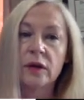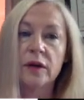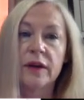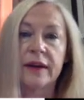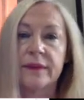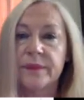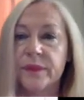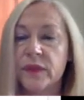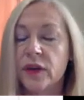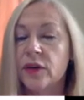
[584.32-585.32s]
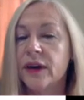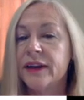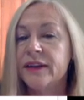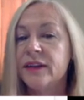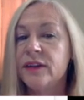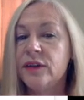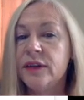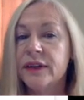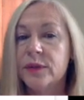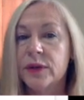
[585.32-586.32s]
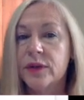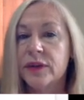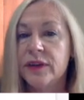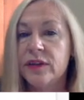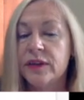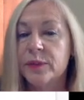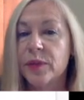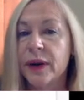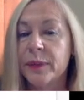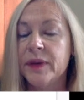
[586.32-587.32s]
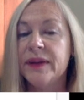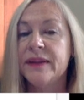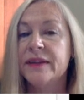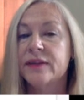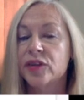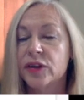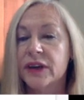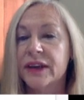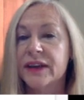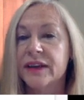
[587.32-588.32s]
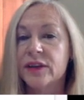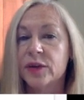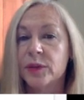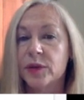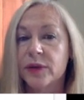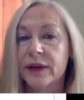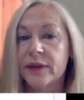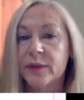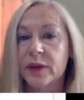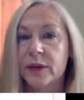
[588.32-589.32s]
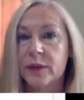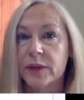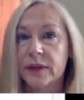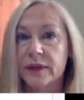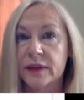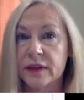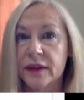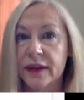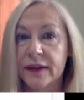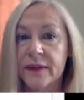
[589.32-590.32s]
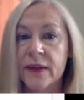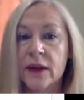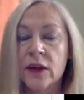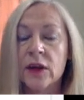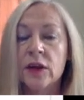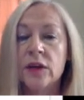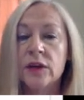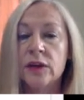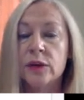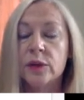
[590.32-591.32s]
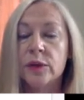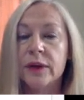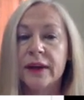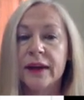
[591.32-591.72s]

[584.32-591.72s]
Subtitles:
Okay, so, and to do this, we're going to use some properties of truncated normal random variables, okay? So